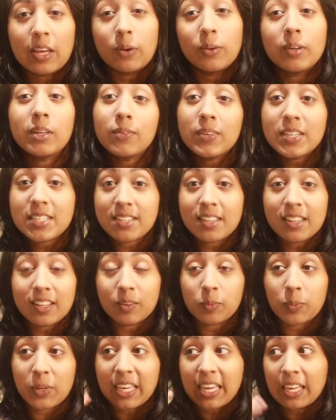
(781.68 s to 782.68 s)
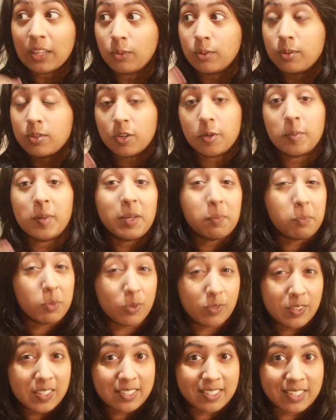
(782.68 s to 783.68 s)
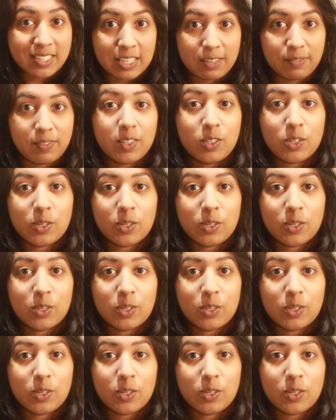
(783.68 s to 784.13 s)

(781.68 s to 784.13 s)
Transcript: only reason that we get through so many movies and TV